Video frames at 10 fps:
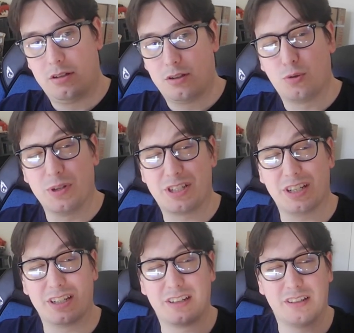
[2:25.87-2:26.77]

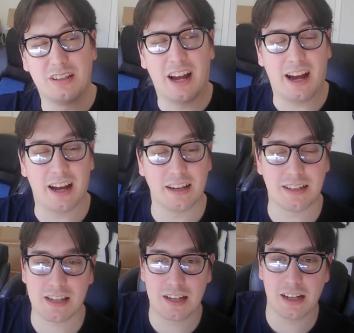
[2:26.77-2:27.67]
Twisted
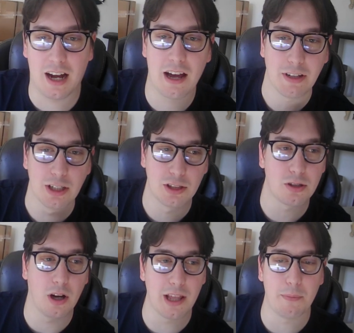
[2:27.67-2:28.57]
Destiny. I haven't used her
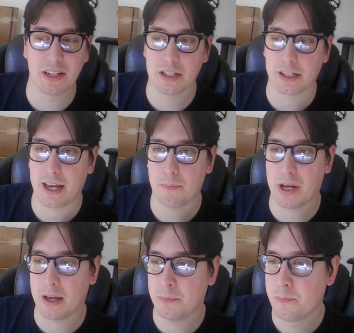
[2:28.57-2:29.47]
all that much in the
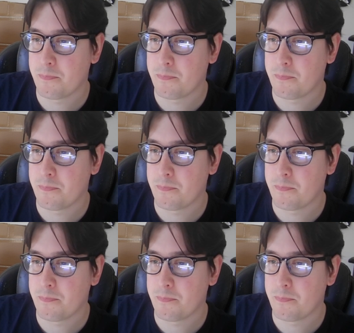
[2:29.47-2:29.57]
campaign.